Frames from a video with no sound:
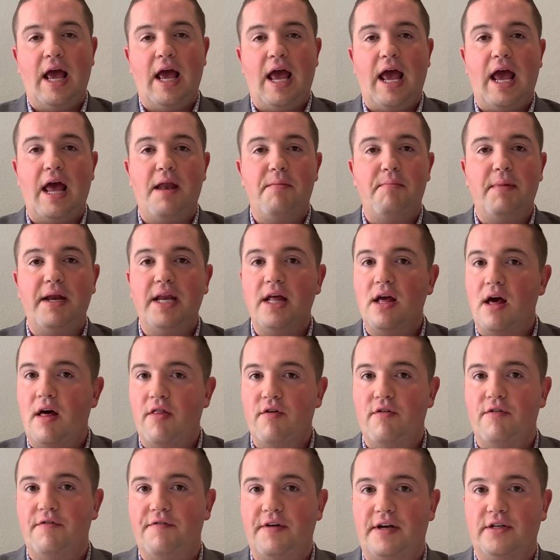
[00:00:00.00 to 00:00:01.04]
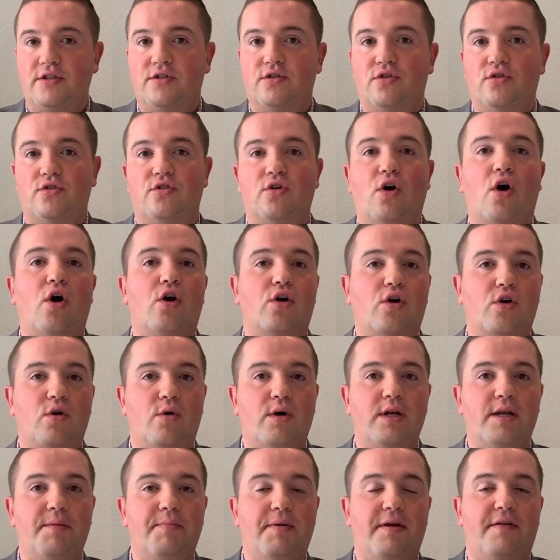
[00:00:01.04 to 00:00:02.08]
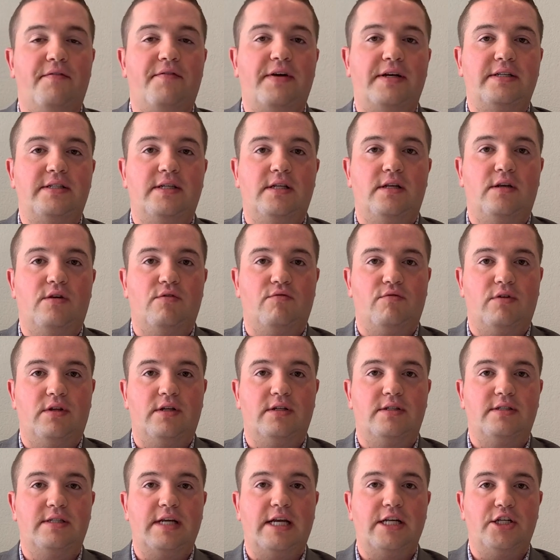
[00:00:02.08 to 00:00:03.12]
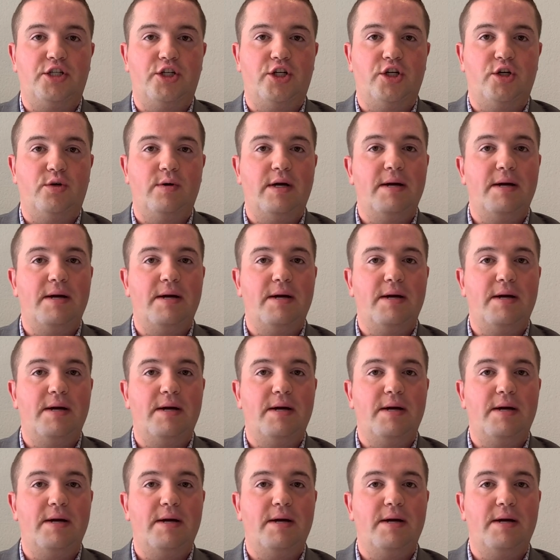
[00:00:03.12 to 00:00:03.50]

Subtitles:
and many other investors are going to be investing in real estate too.